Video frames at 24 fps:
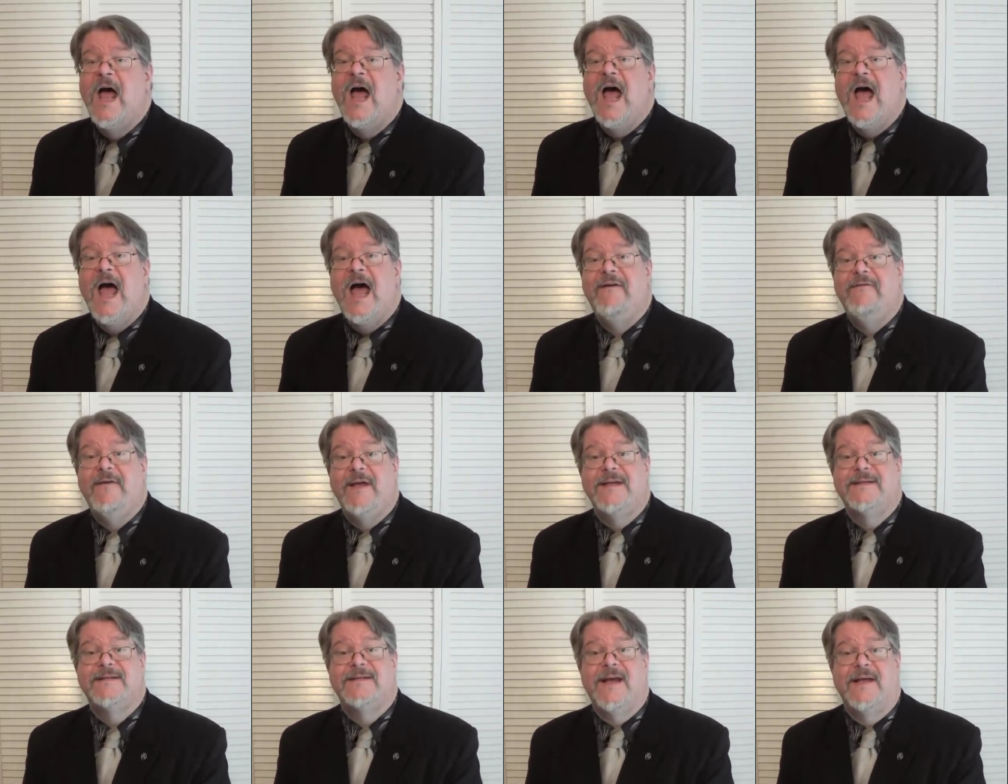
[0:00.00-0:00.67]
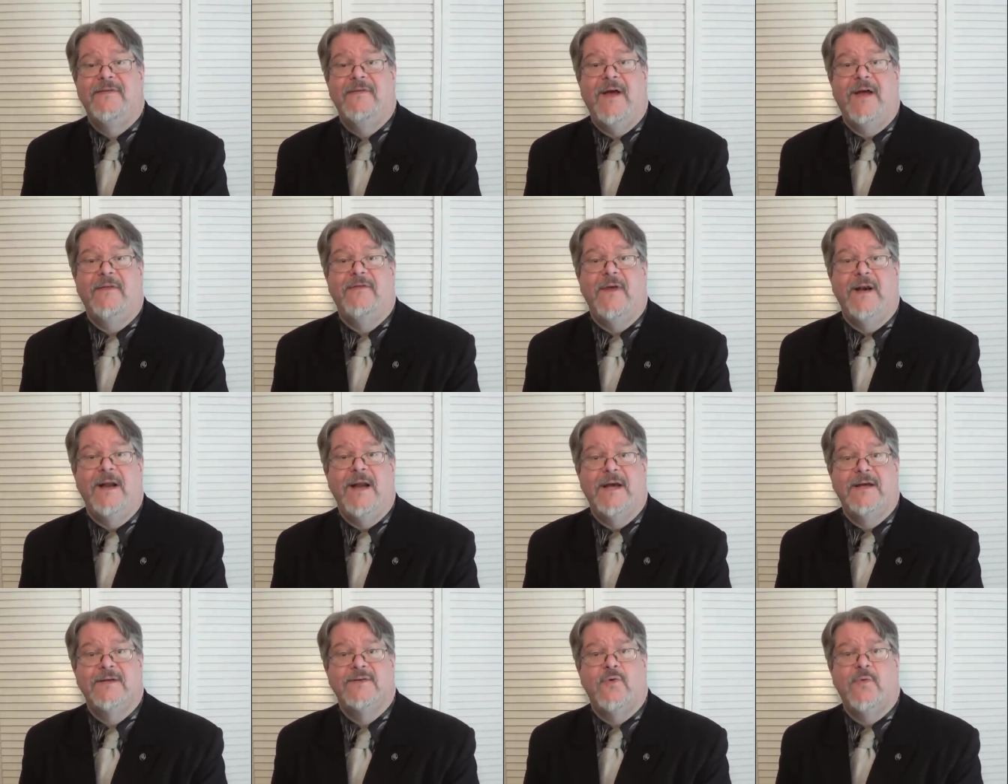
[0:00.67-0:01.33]
Having said that, the
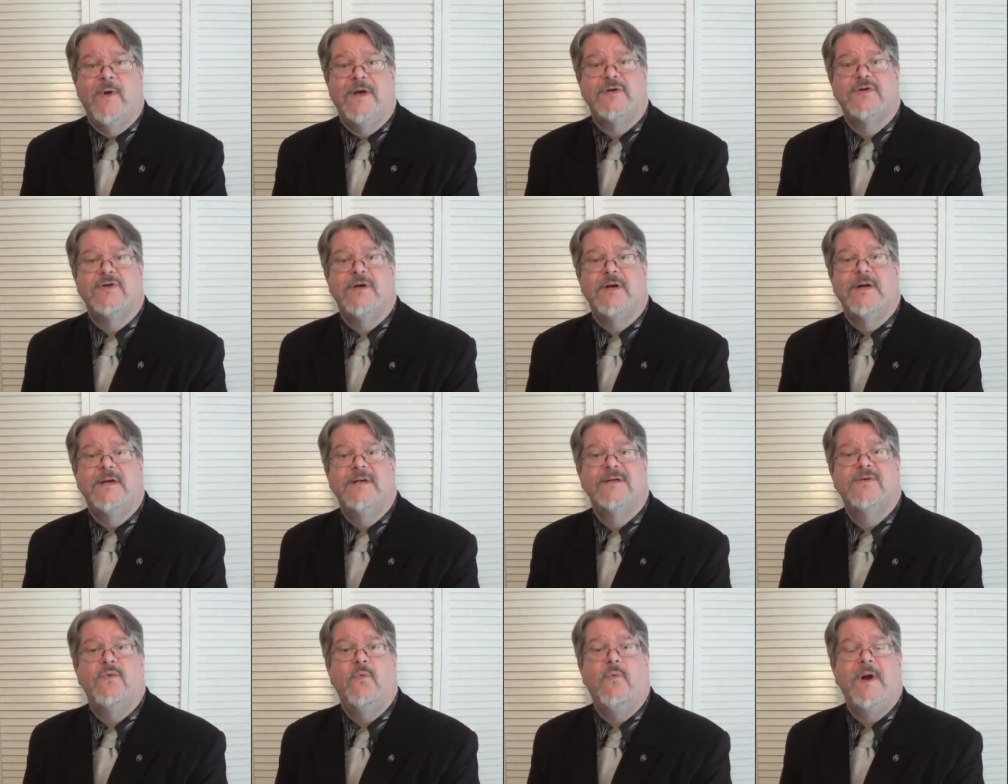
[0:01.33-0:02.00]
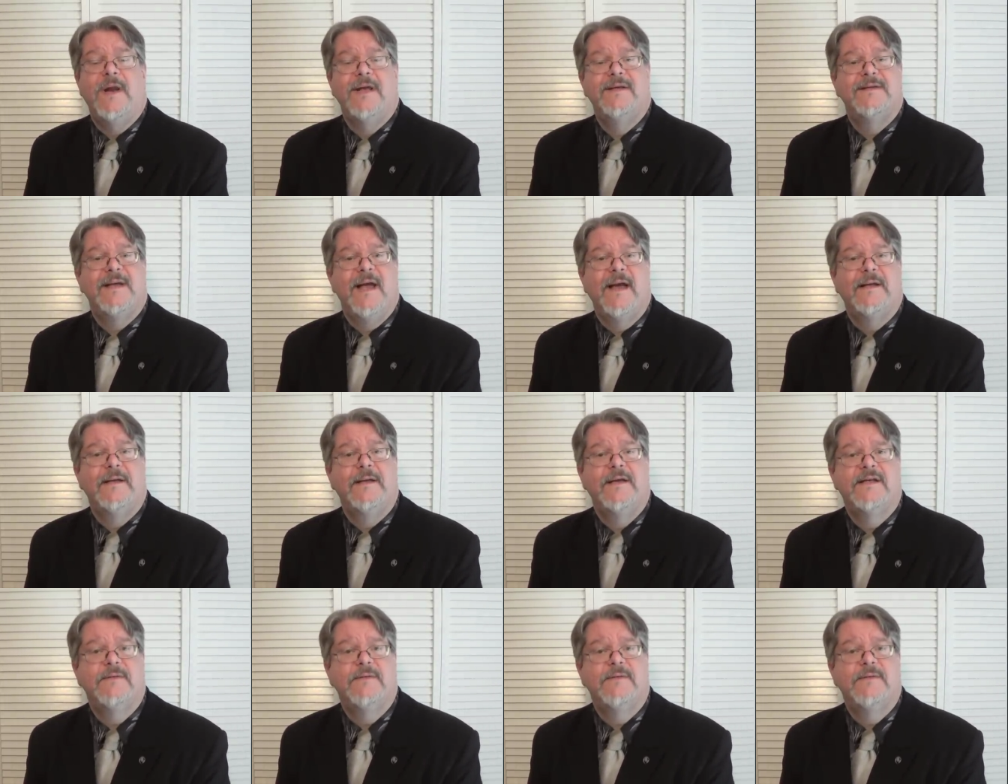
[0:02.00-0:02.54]
next question is what exactly